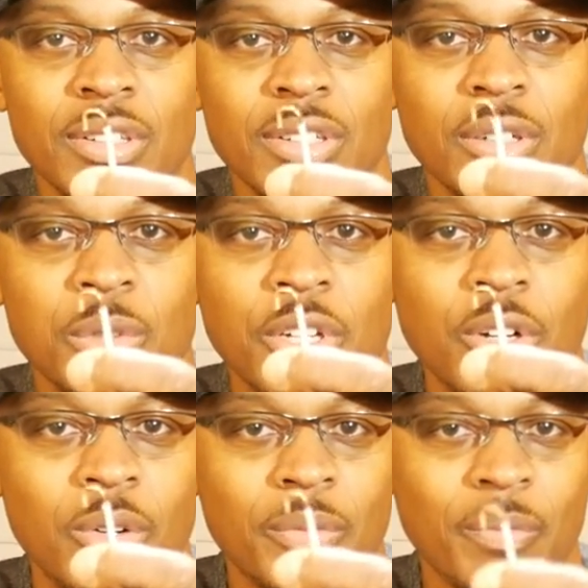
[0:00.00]
There we
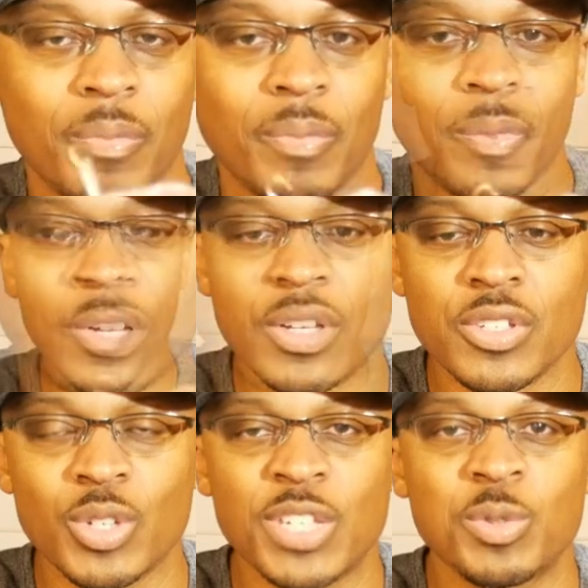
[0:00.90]
go.
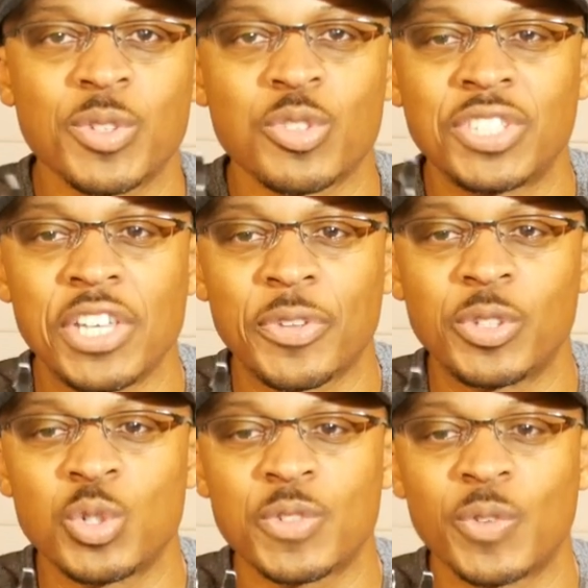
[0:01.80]
So that's what those teeth are
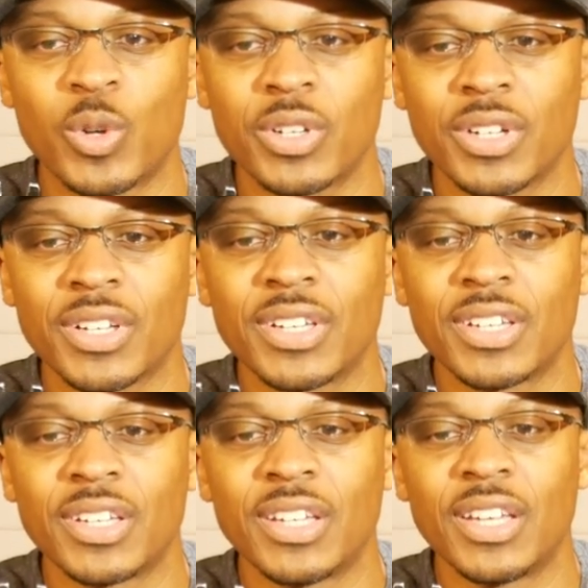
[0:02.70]
used for.
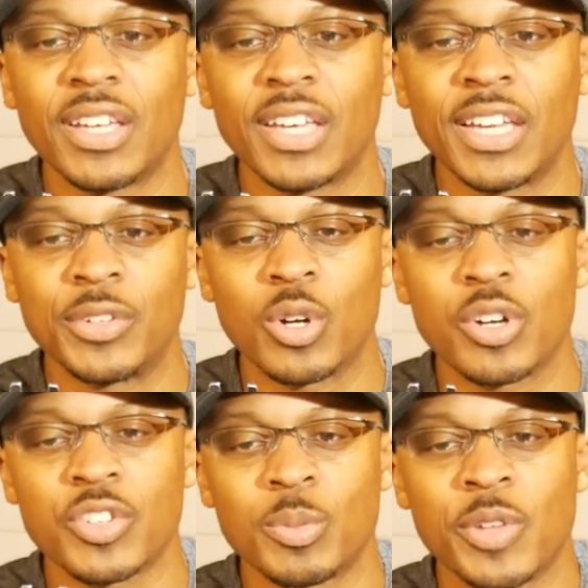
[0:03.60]
And there are
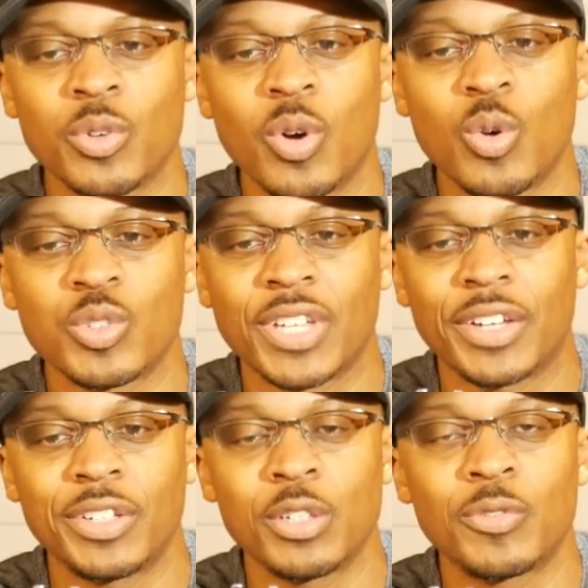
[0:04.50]
some other holes
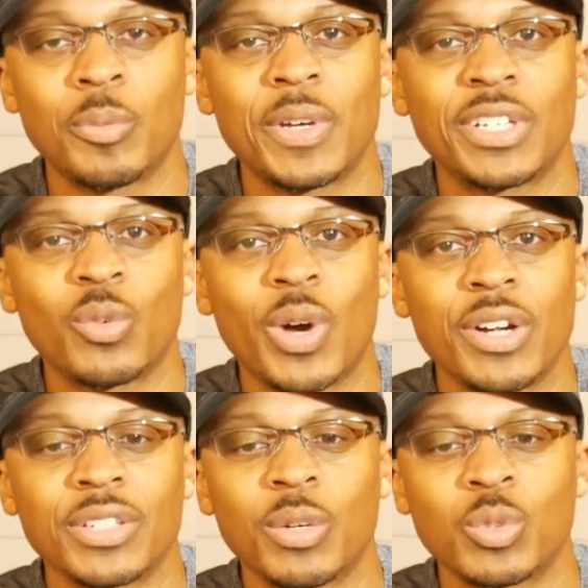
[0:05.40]
down here for bending
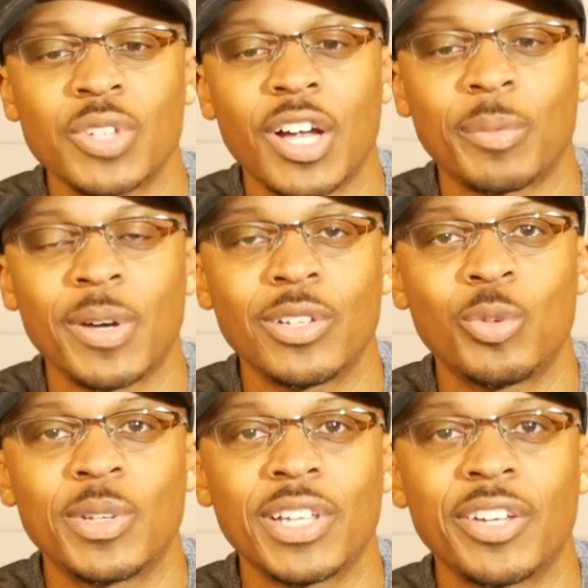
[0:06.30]
wiring that we'll talk about a little
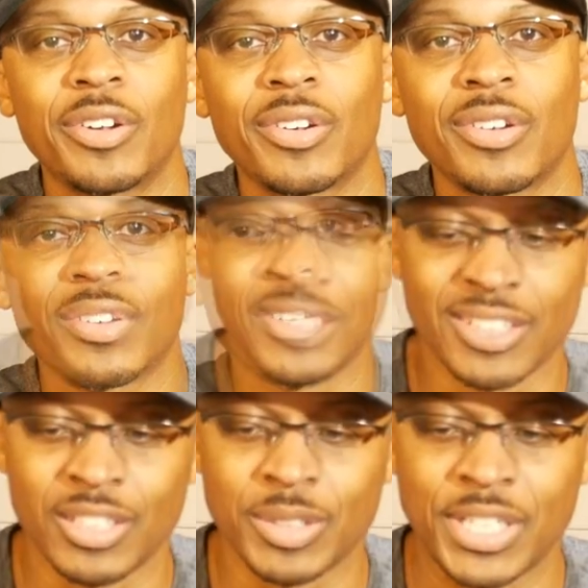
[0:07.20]
bit later.
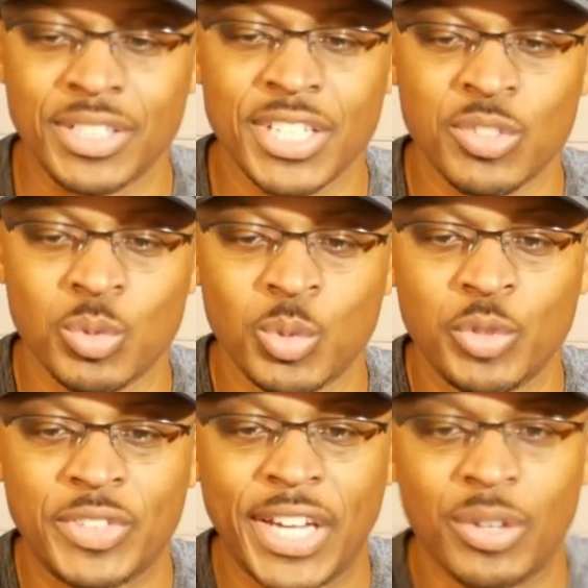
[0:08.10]
All right, next we'll
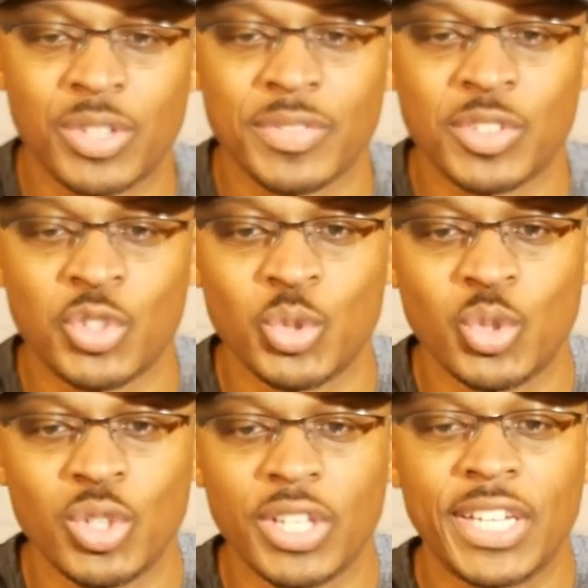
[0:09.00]
move down on the
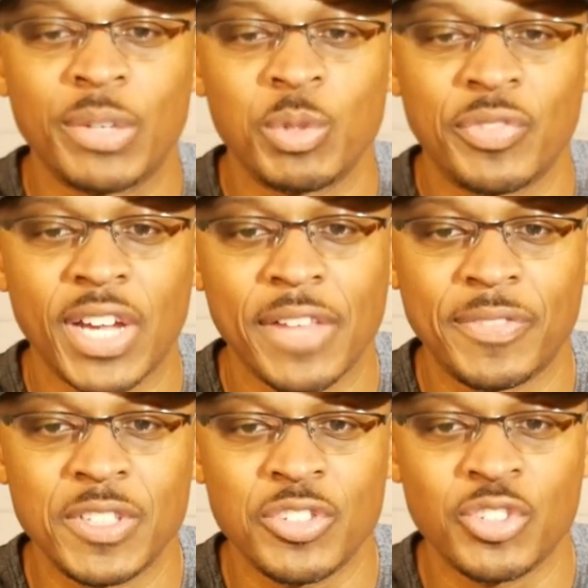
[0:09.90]
tool, and we've
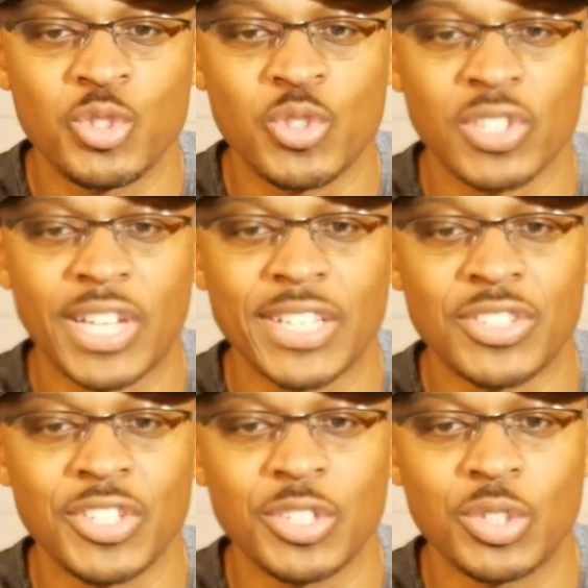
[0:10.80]
got these two
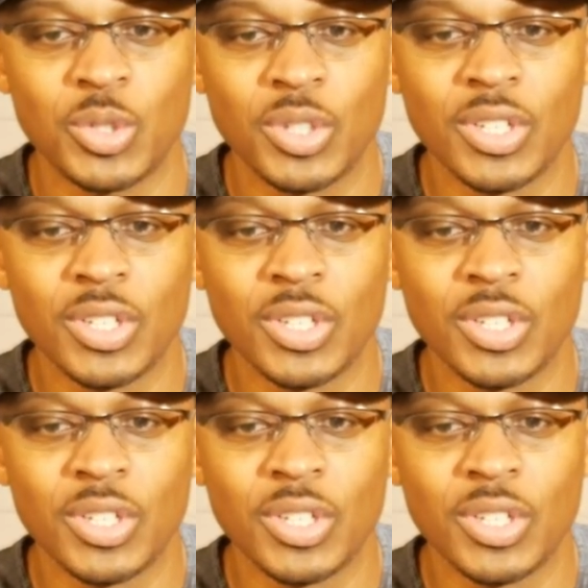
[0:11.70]
slots here.